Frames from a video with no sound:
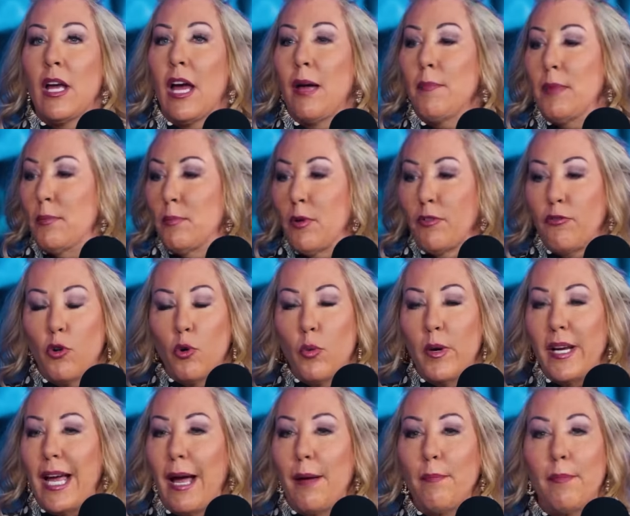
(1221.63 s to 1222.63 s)
I mean before
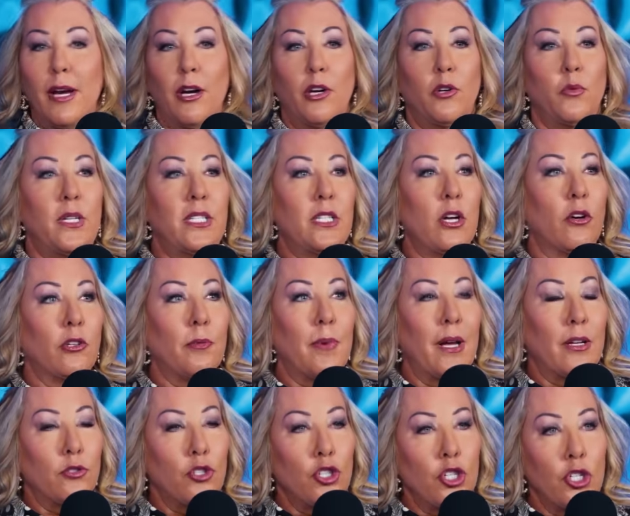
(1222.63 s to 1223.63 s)
we got married we talked
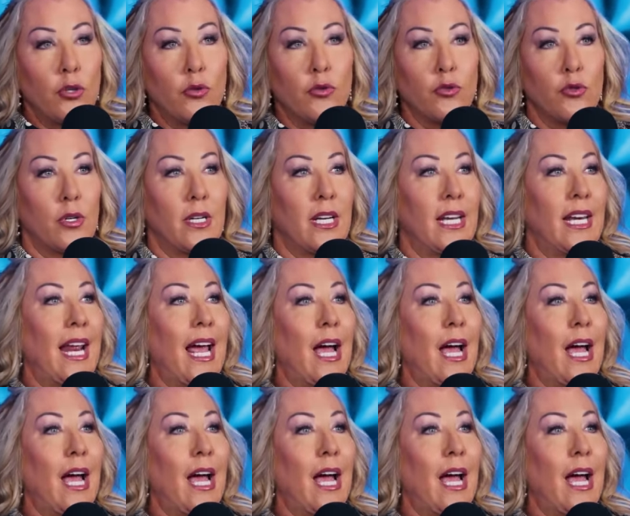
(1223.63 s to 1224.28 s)
about children and